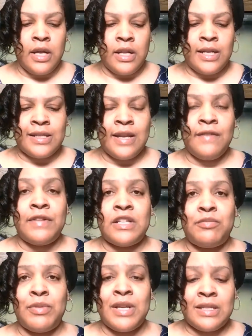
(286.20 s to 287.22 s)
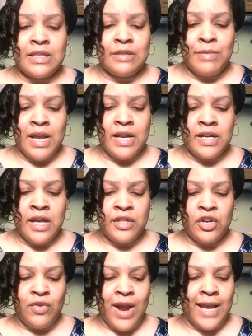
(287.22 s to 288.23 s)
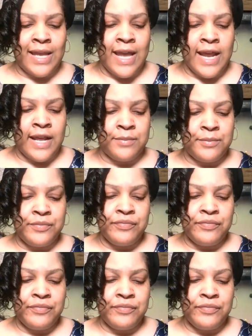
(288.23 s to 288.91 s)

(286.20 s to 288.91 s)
this businessman another crack at it.